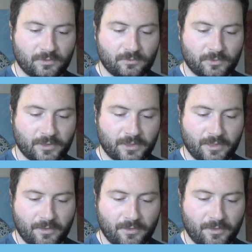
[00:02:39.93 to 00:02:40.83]
We
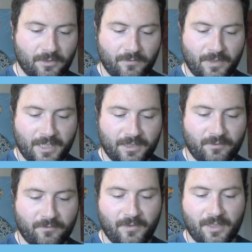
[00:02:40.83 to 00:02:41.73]
can divide
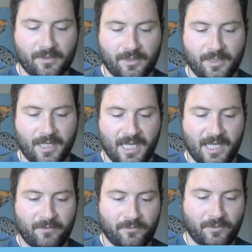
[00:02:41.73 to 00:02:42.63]
the face in
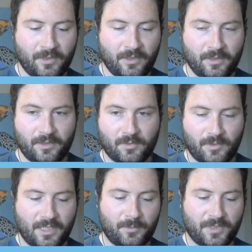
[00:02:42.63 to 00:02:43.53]
half. This will
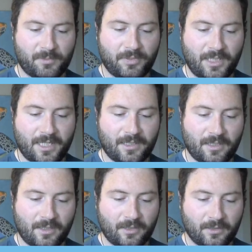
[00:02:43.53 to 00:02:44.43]
help us plot
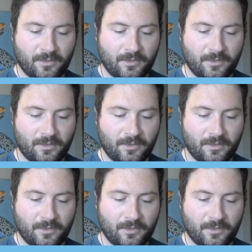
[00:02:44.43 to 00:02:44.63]
our